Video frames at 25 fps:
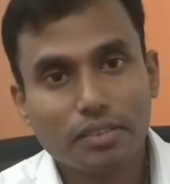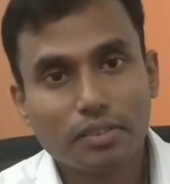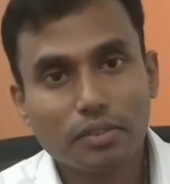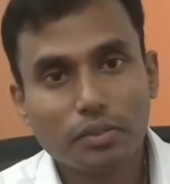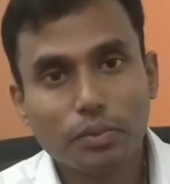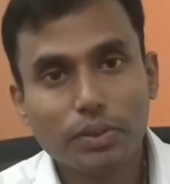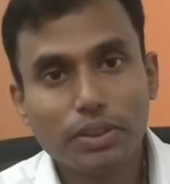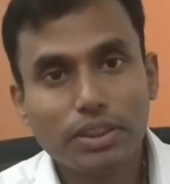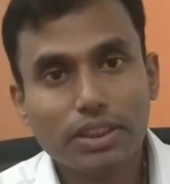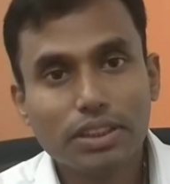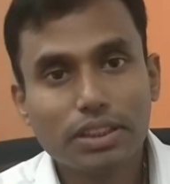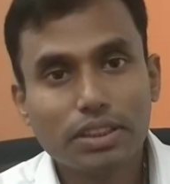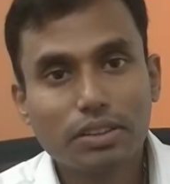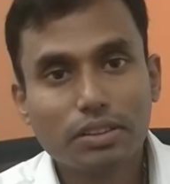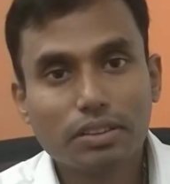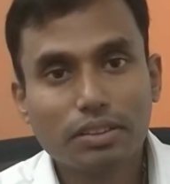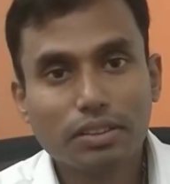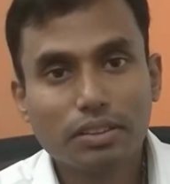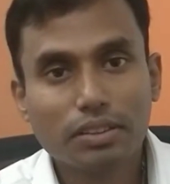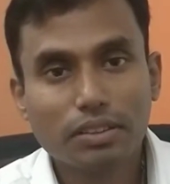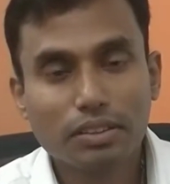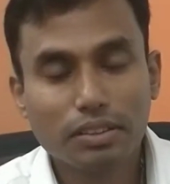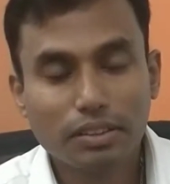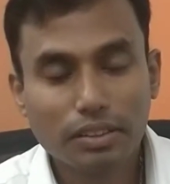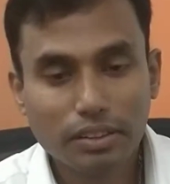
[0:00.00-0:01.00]
which is
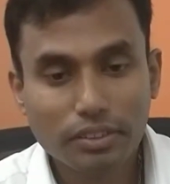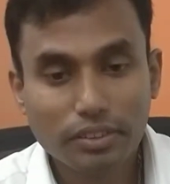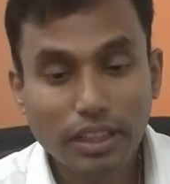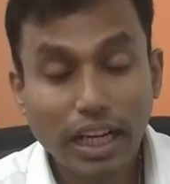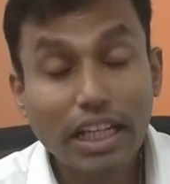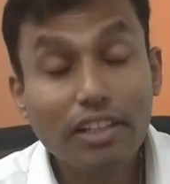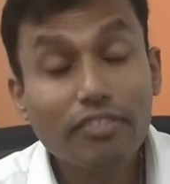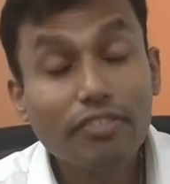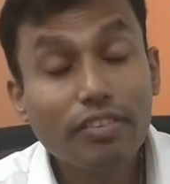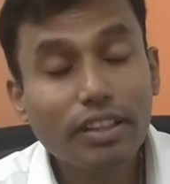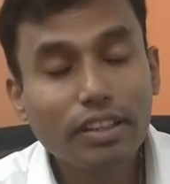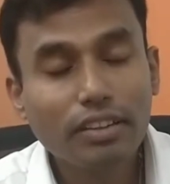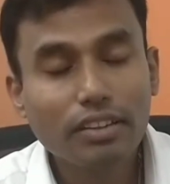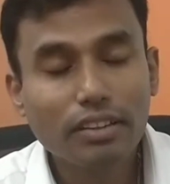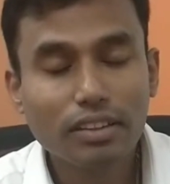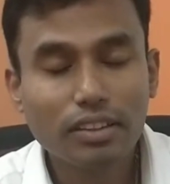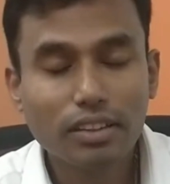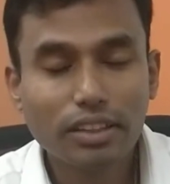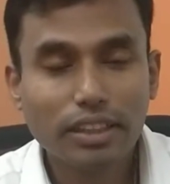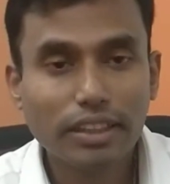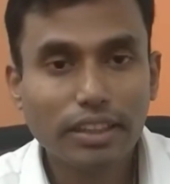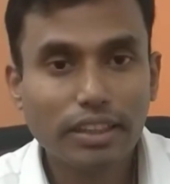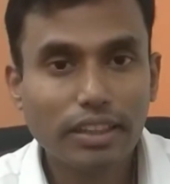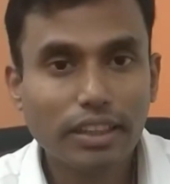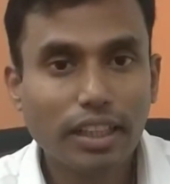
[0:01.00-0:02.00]
driving the
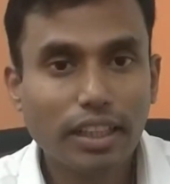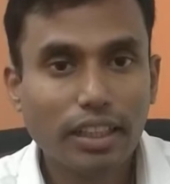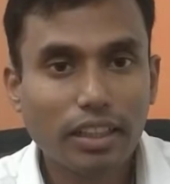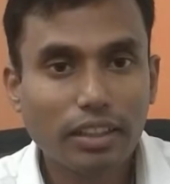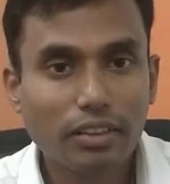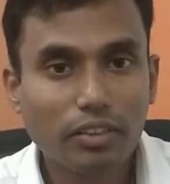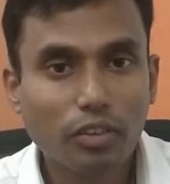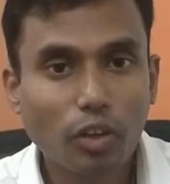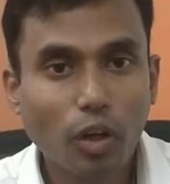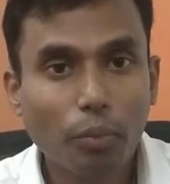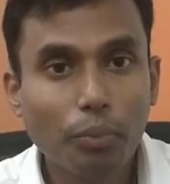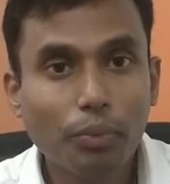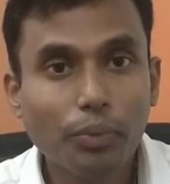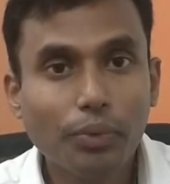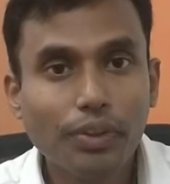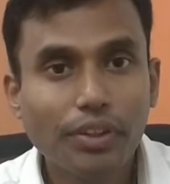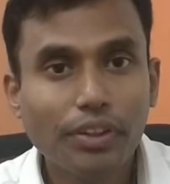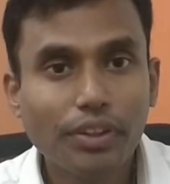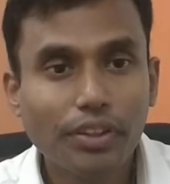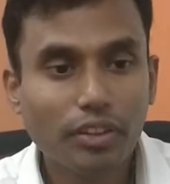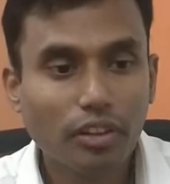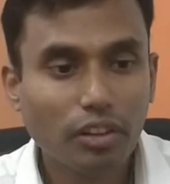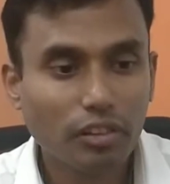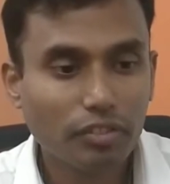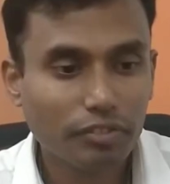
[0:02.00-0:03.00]
entire
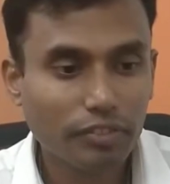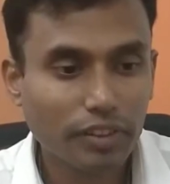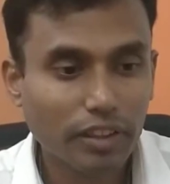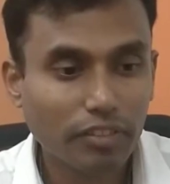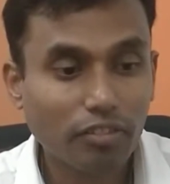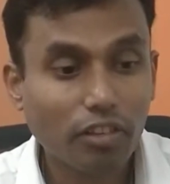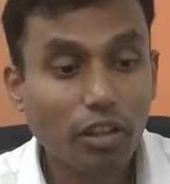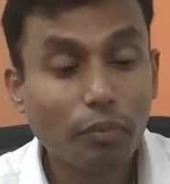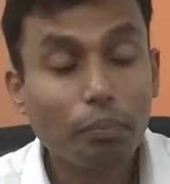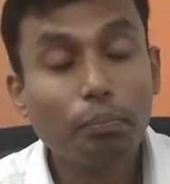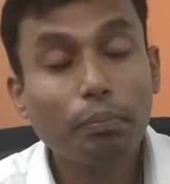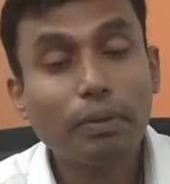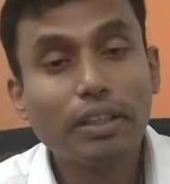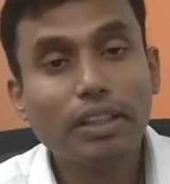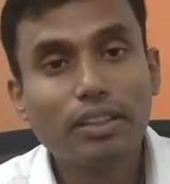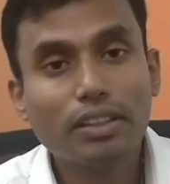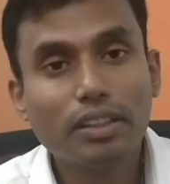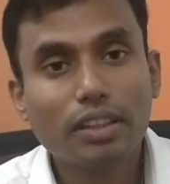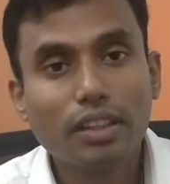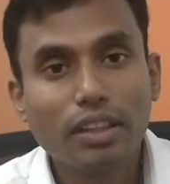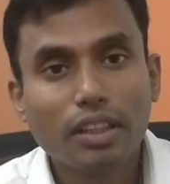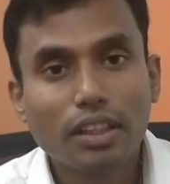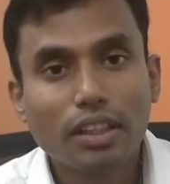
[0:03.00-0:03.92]
community of development